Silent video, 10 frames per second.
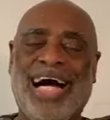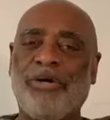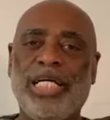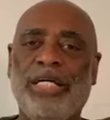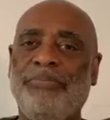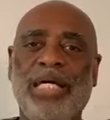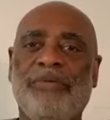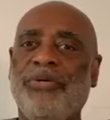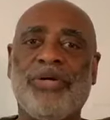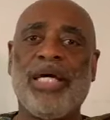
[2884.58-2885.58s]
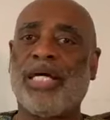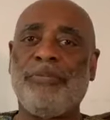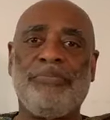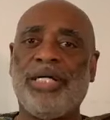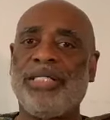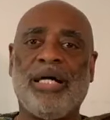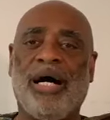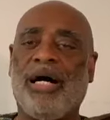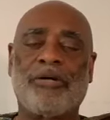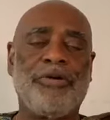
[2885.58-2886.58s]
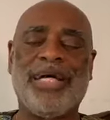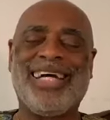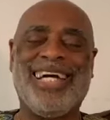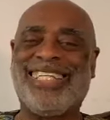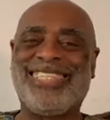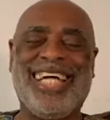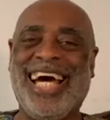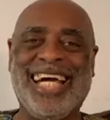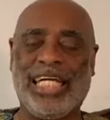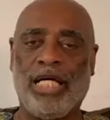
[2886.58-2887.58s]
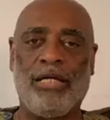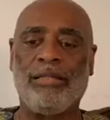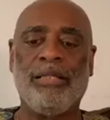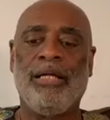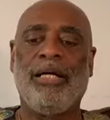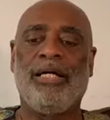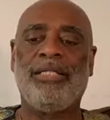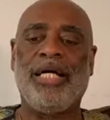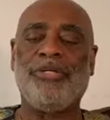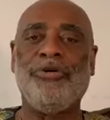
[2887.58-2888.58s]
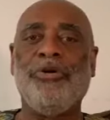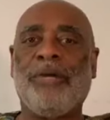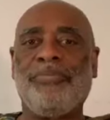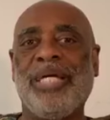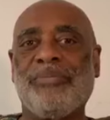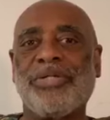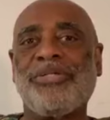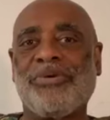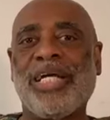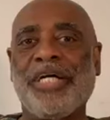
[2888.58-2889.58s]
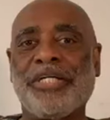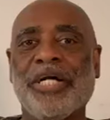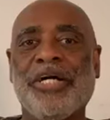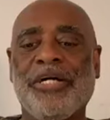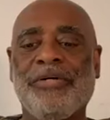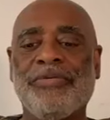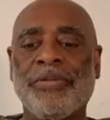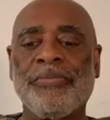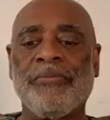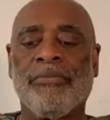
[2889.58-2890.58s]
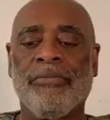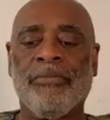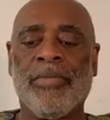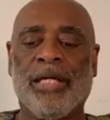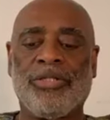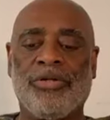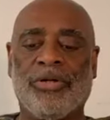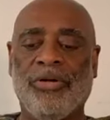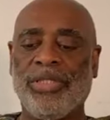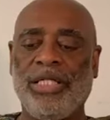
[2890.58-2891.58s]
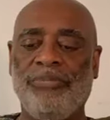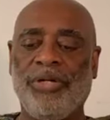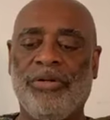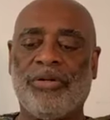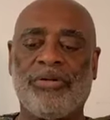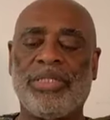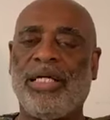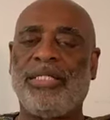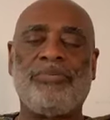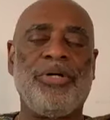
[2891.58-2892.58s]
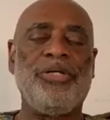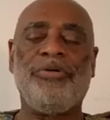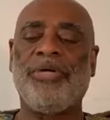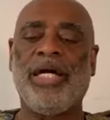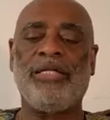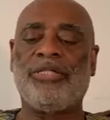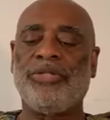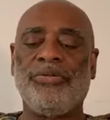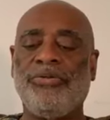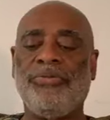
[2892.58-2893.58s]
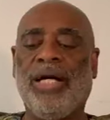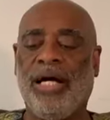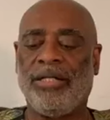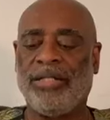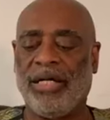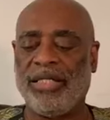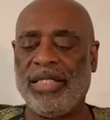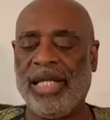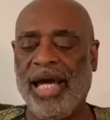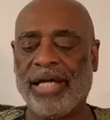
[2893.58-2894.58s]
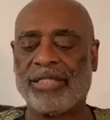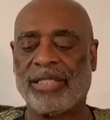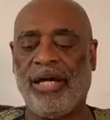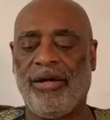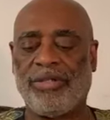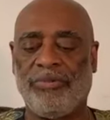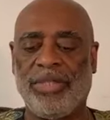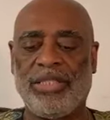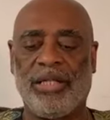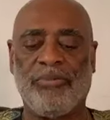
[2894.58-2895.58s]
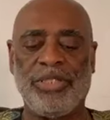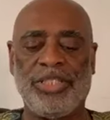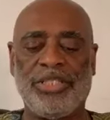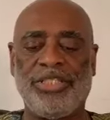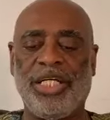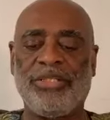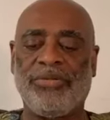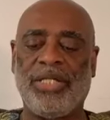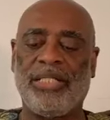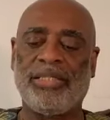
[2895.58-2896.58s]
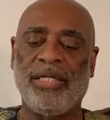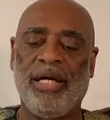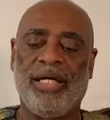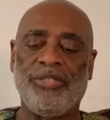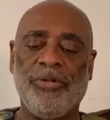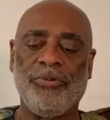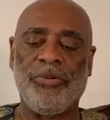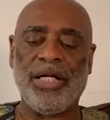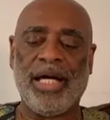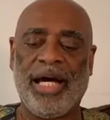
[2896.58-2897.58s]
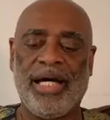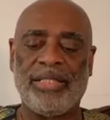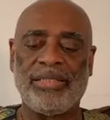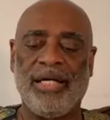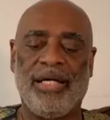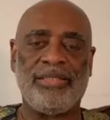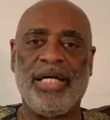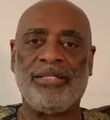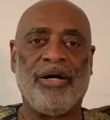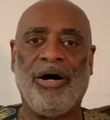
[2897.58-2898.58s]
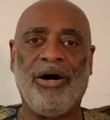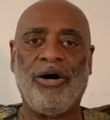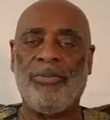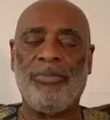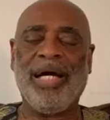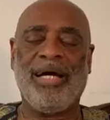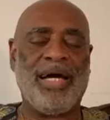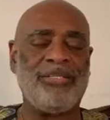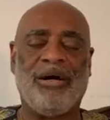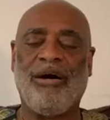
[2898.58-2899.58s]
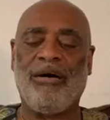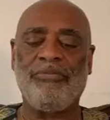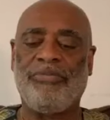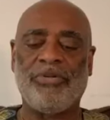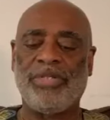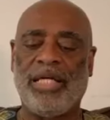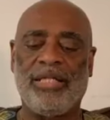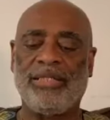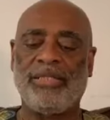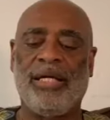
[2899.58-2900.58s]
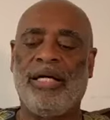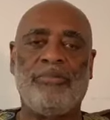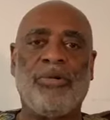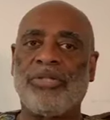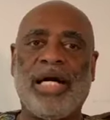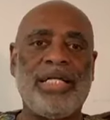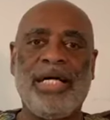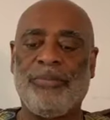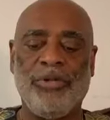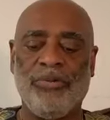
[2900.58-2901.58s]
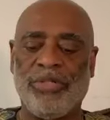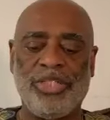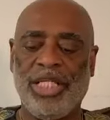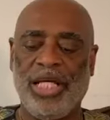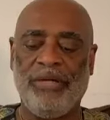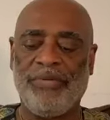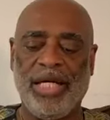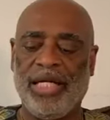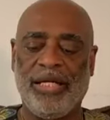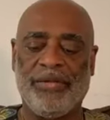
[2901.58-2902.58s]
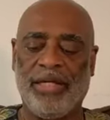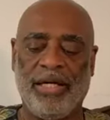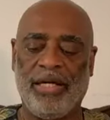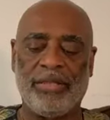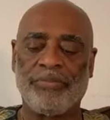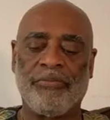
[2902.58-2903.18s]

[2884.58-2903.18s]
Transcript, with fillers: How can it be, if you're kicking butt, arguing, and attacking, that you are demonstrating love? So the Course in Miracles says when you get to the next characteristic, which is gentleness, you realize that harm and harmfulness will not help you achieve anything.